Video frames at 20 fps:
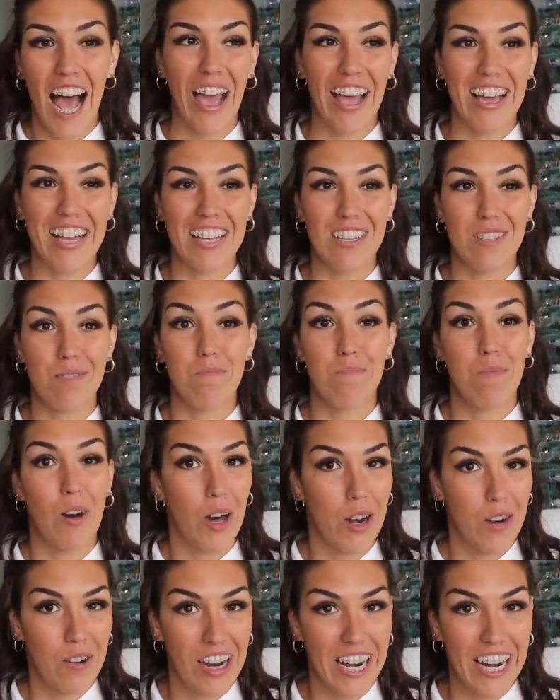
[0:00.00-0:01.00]
I guess,
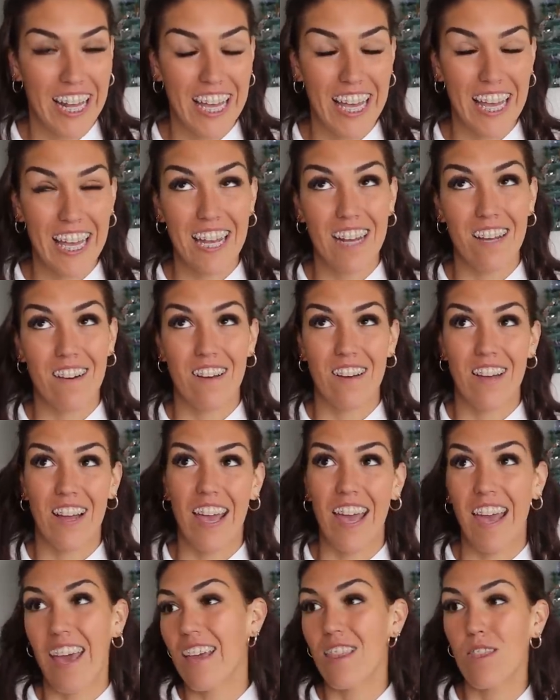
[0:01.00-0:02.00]
moderating it, oh,
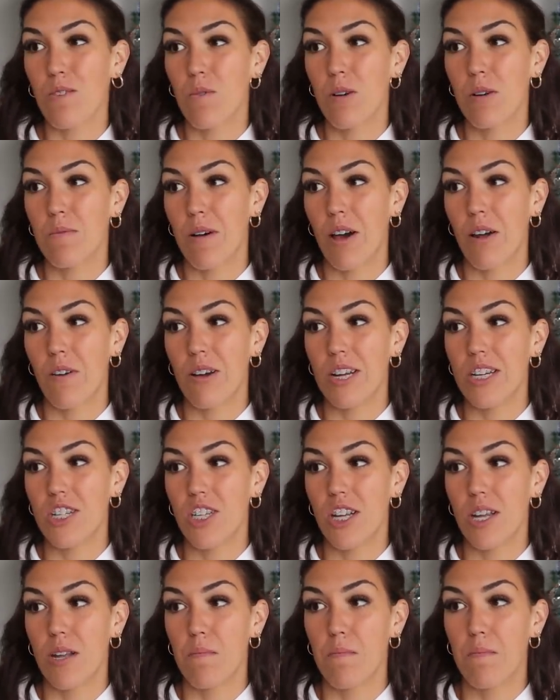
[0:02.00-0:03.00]
I hate the word
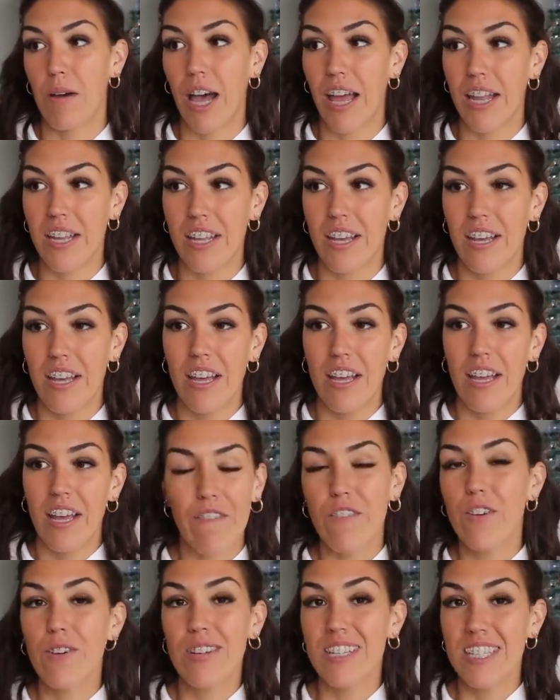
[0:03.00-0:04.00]
moderation, but
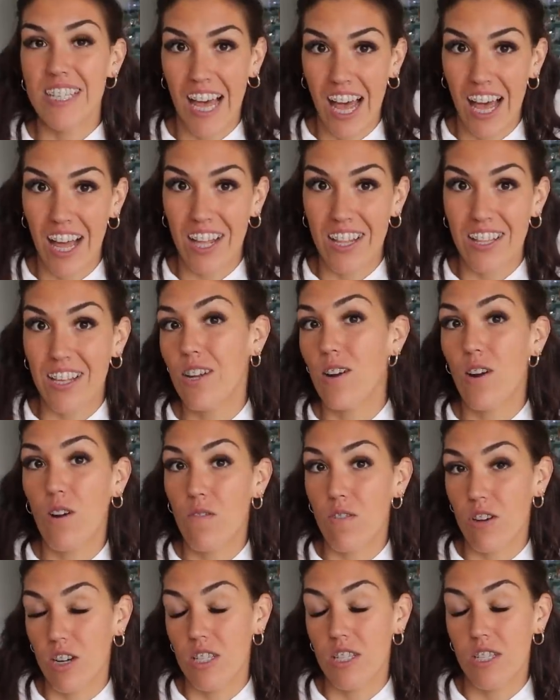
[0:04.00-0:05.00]
if you can tell that you're
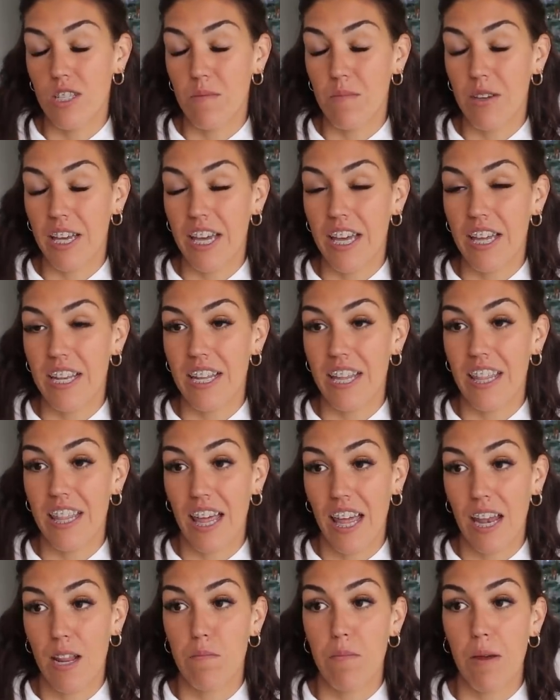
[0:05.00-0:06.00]
overconsuming it,
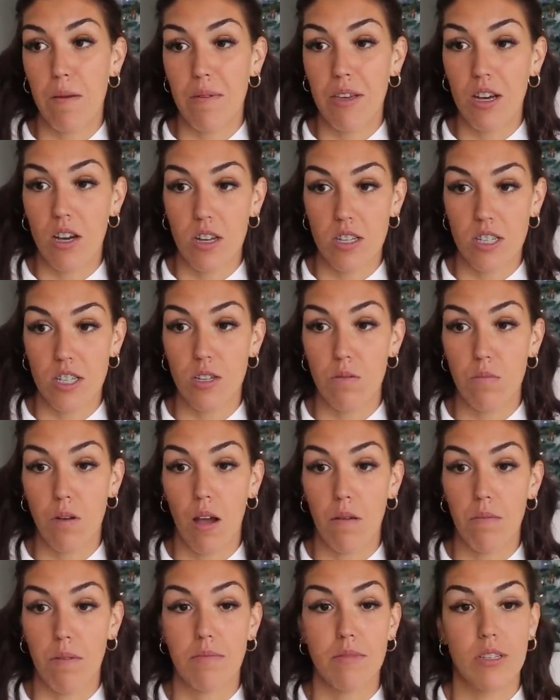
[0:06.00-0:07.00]
then it might be causing you
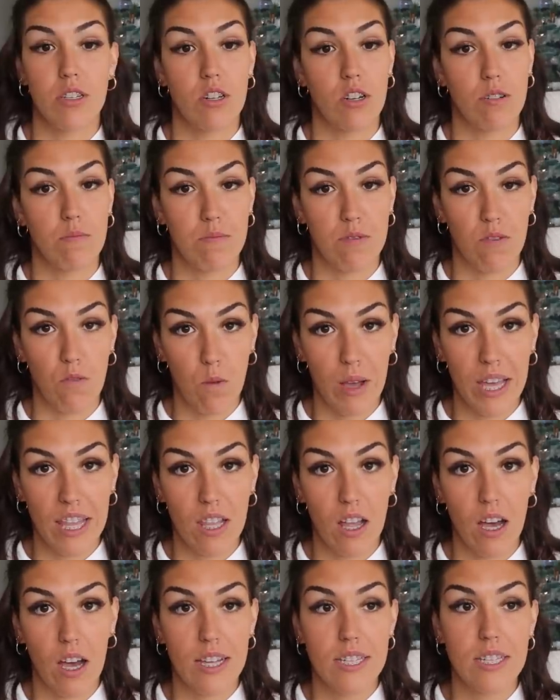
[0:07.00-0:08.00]
problems in terms of weight
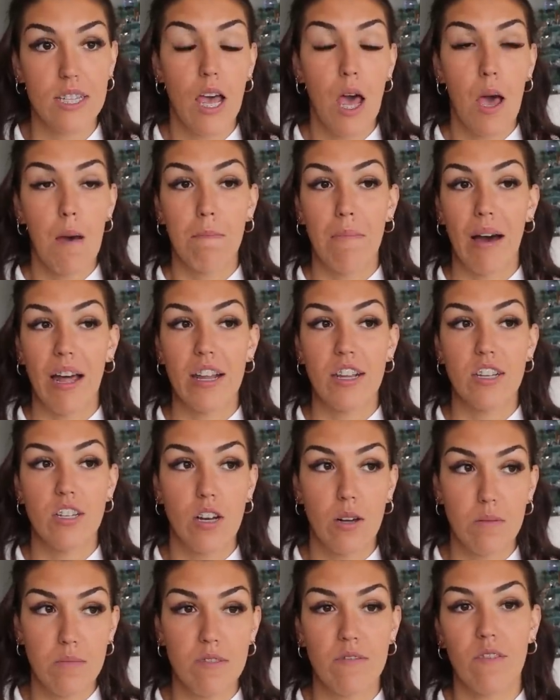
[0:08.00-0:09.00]
loss. But in
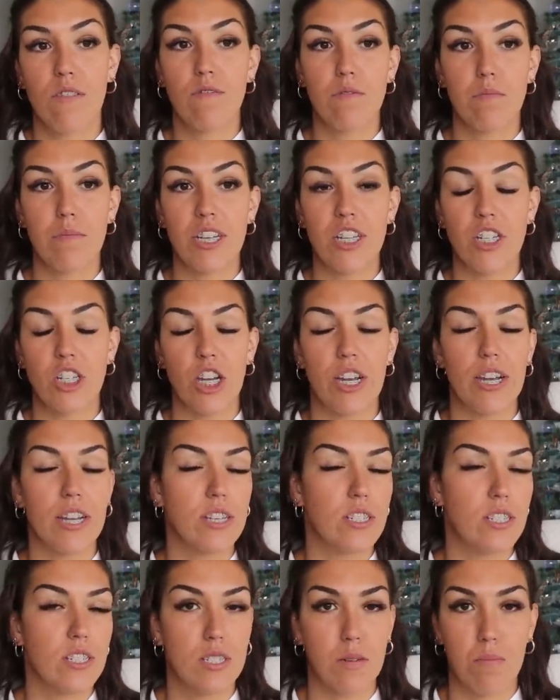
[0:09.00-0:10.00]
terms of inflammation,
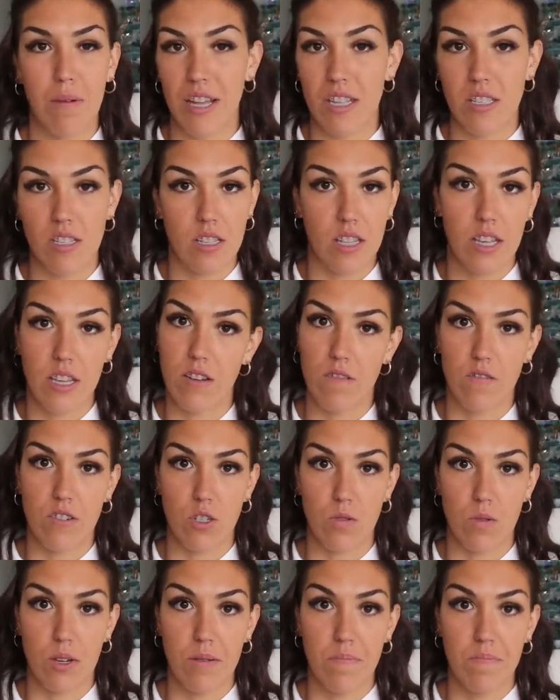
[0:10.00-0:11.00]
it just depends on the
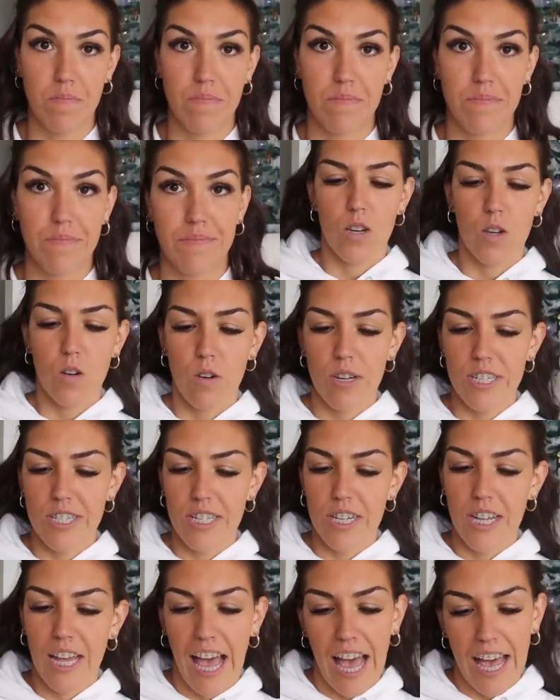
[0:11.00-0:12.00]
individual.
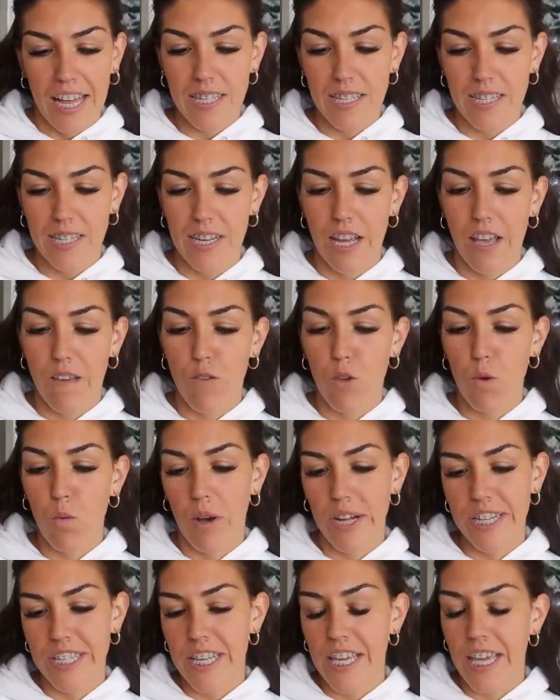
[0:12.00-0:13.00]
Crystal asked, if you
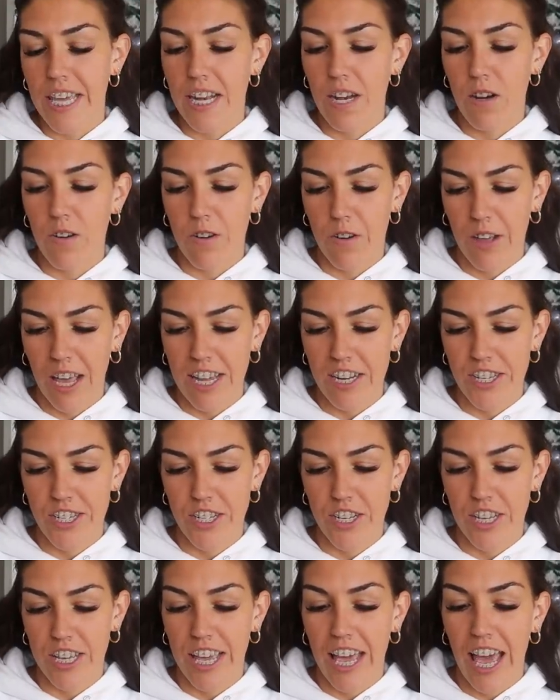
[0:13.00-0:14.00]
want to eat out
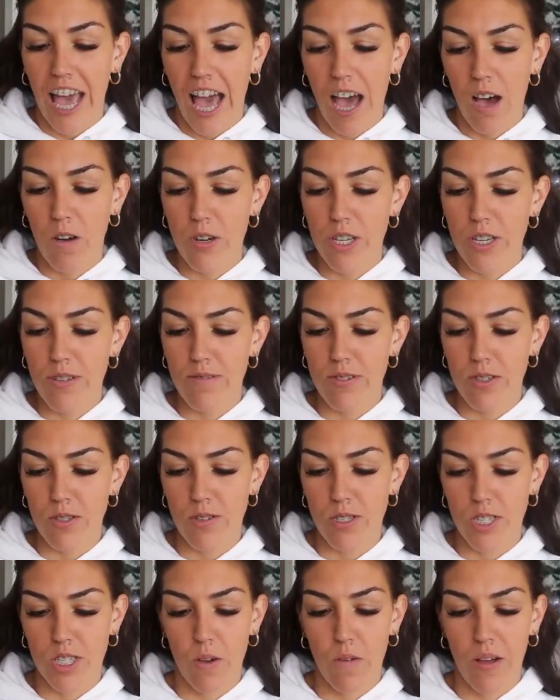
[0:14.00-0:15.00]
occasionally, how do you
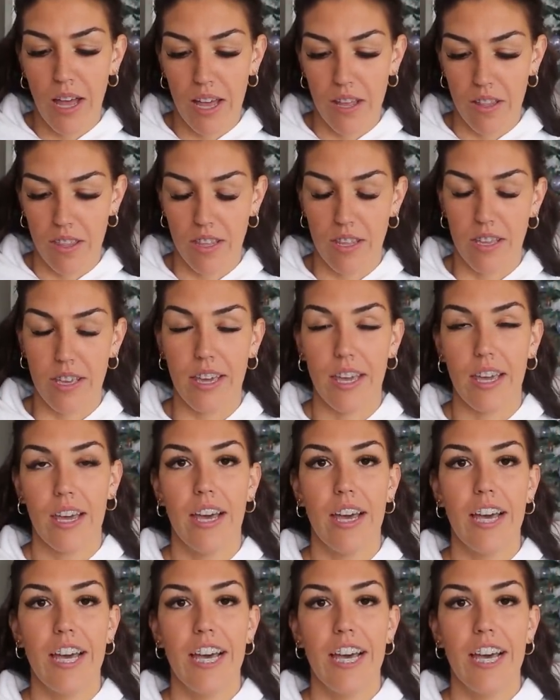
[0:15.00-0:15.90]
do so healthily?